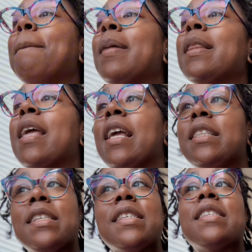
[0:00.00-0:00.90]
La
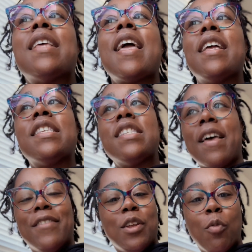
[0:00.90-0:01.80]
Quinta's saying
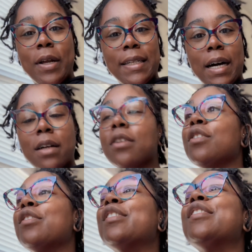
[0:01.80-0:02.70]

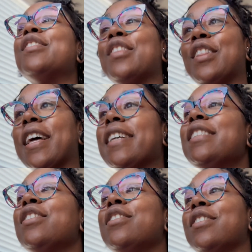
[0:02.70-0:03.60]
$71.
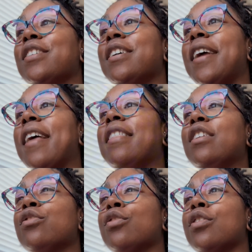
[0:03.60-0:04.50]
That's good. And
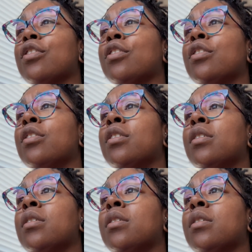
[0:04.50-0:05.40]
these are,
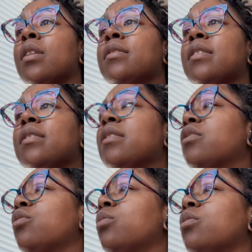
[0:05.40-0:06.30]
it
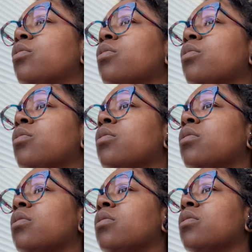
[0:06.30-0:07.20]
says
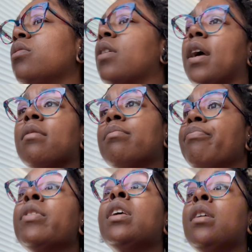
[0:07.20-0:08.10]
okay,
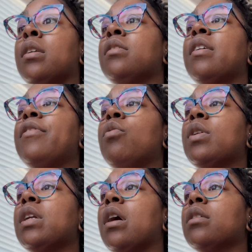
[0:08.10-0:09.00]

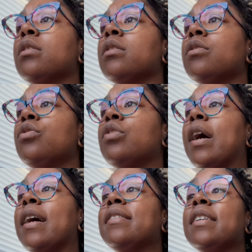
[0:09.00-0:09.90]
$71.
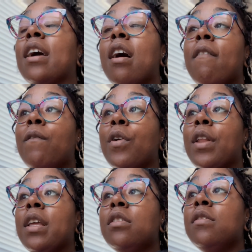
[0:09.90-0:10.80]
I see a Comfort
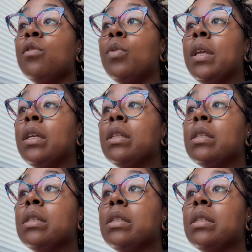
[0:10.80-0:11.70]
Inn
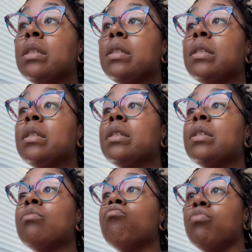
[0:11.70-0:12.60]
Suites,
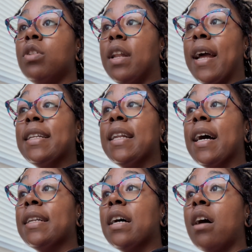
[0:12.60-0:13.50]

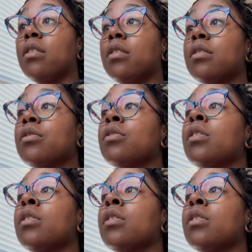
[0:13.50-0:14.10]
$99.